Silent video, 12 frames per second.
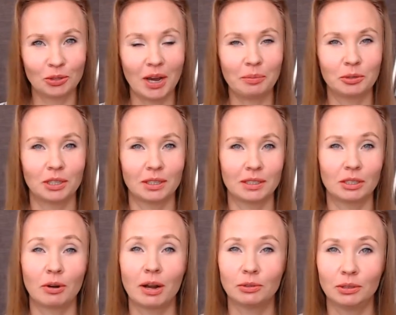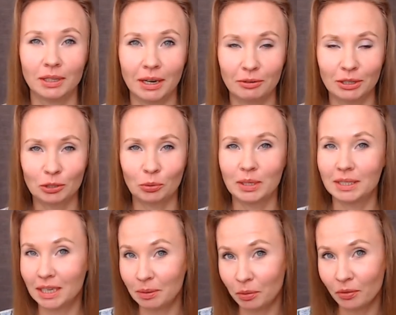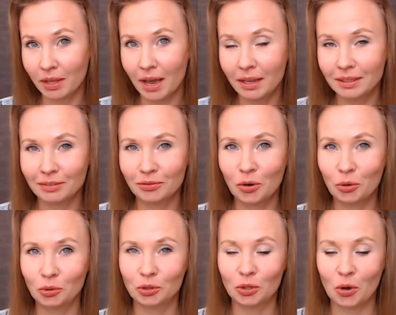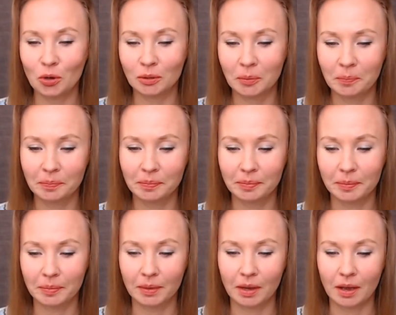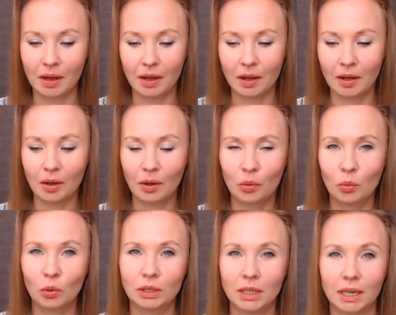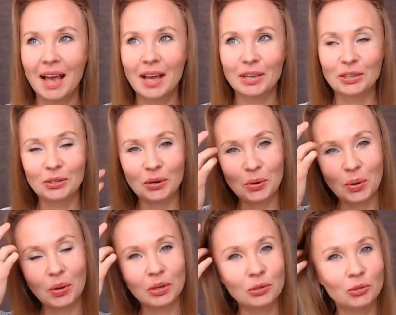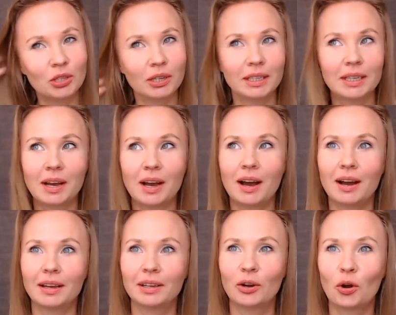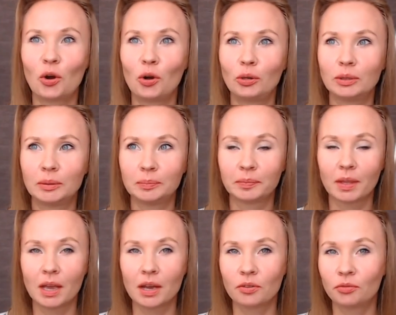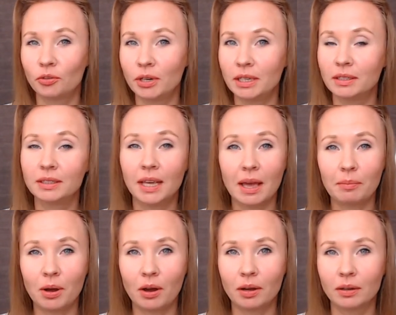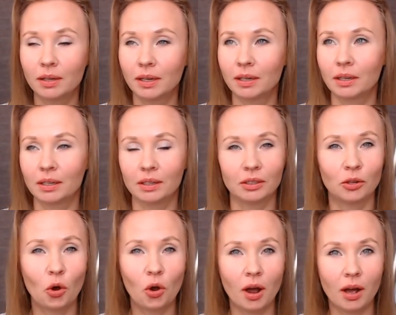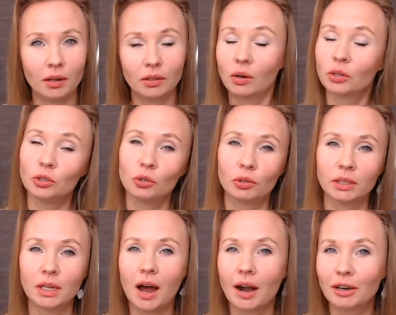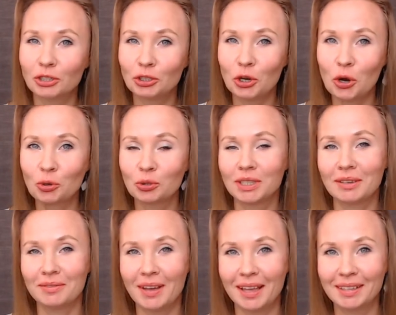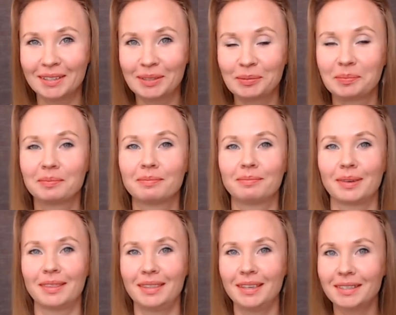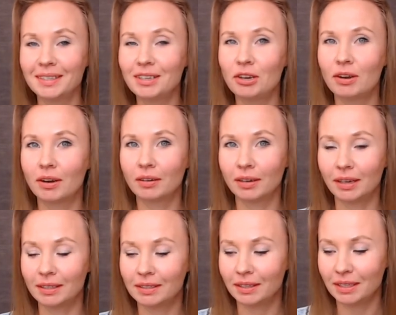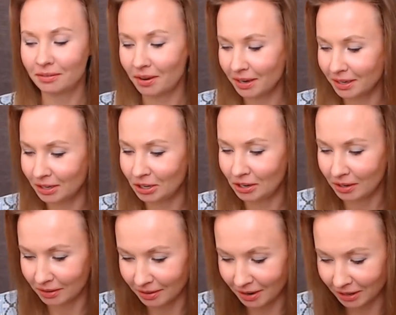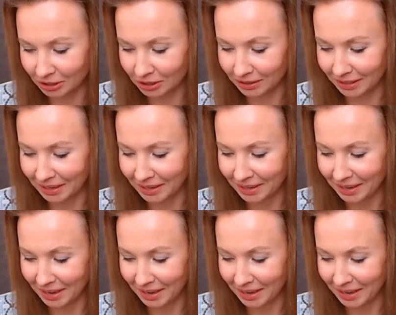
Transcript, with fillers: to capture surrounding areas so I skip on that and focus on uh, what you know usually I hold free demo local during art shows events but this year is it's funny year actually